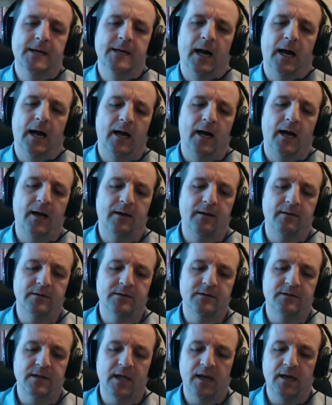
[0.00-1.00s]

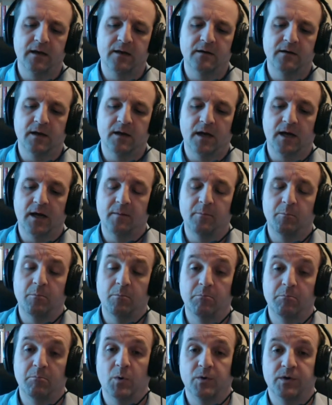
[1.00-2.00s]
and then
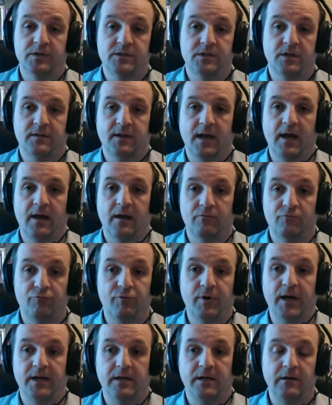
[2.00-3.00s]
monitor that
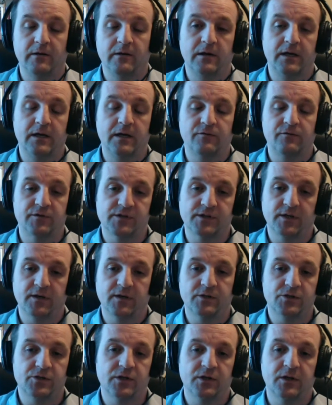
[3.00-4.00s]
regularly for
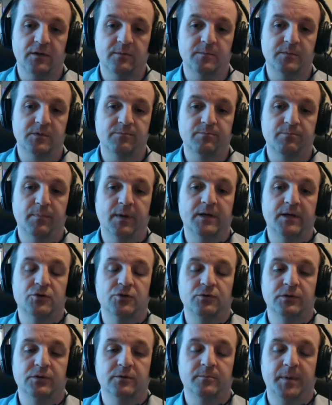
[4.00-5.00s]
search terms. Make
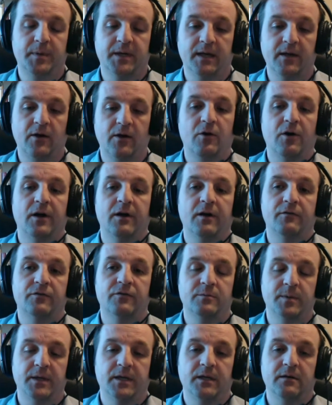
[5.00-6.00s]
sure you're bidding high enough
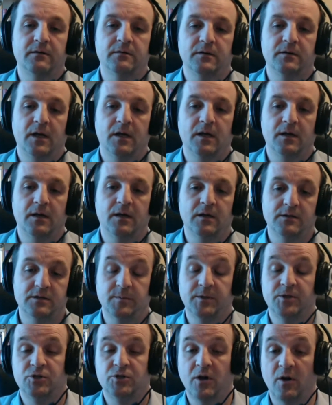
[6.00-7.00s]
to be
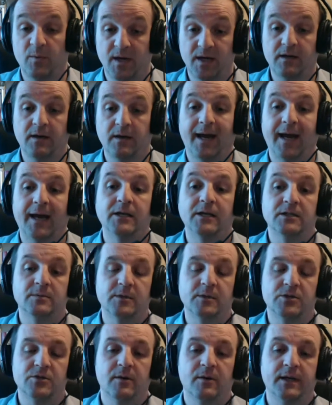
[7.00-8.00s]
showing
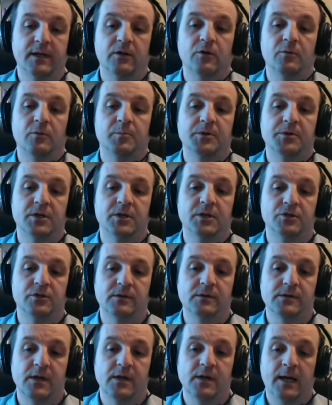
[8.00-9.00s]
in good
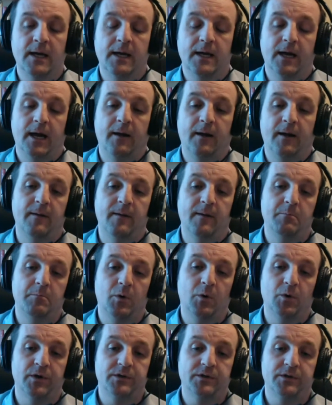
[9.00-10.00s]
positions, and then
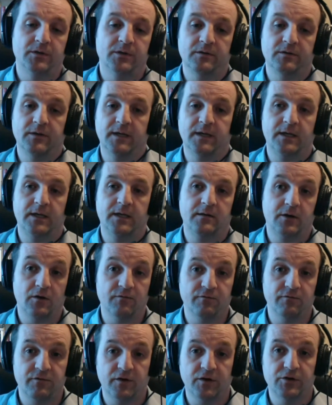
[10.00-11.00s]
monitor the
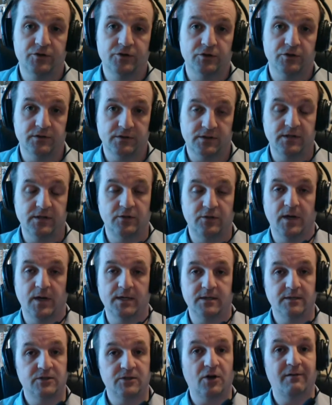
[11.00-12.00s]
conversions that you're
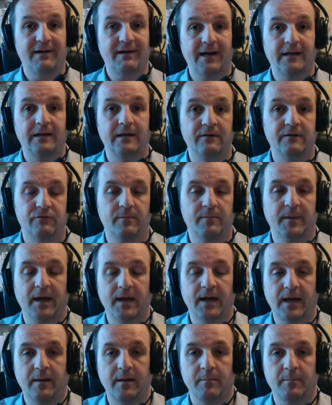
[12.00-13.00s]
getting directly from
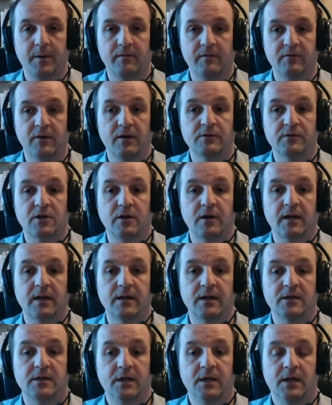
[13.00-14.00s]
that campaign, those
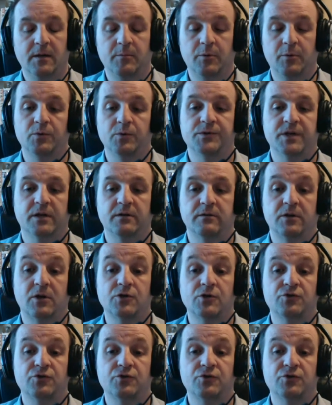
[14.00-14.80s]
clicks, but also the